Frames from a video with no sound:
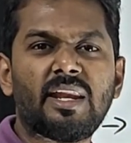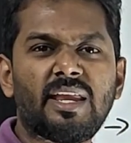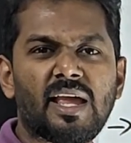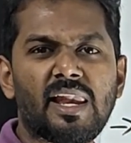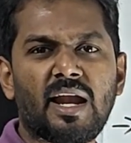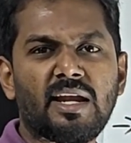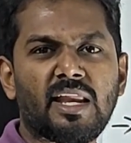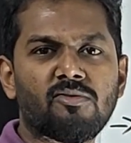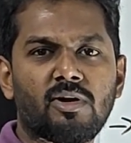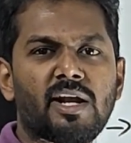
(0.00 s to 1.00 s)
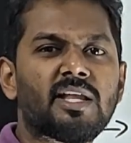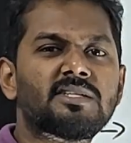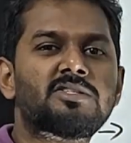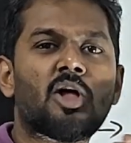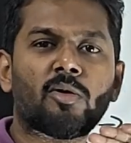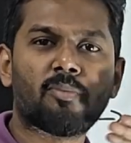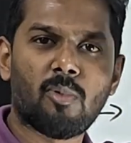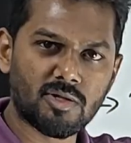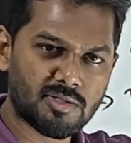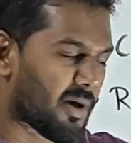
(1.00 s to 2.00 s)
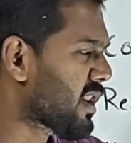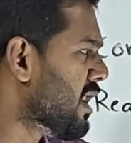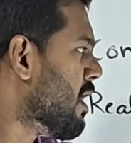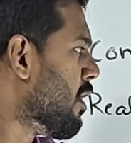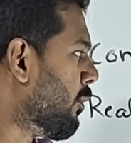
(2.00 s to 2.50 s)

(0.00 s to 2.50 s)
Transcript: real and inverted is not possible.